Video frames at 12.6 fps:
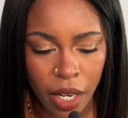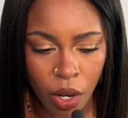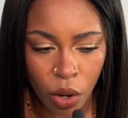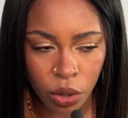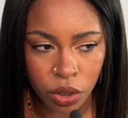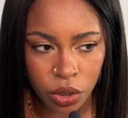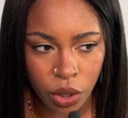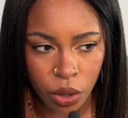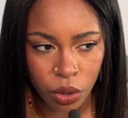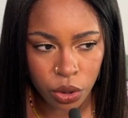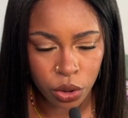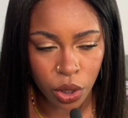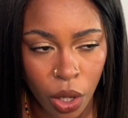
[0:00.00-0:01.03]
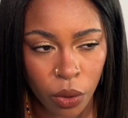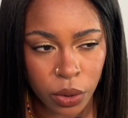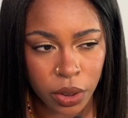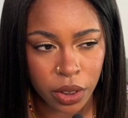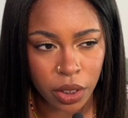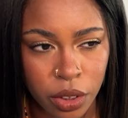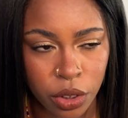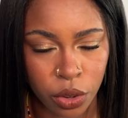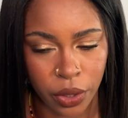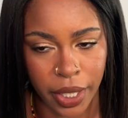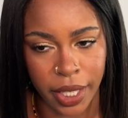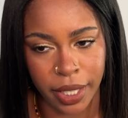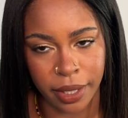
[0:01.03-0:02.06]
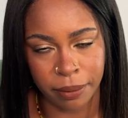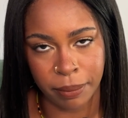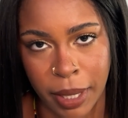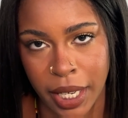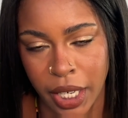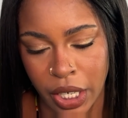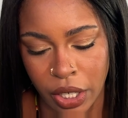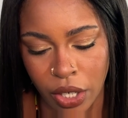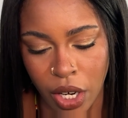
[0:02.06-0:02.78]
I also don't straighten my hair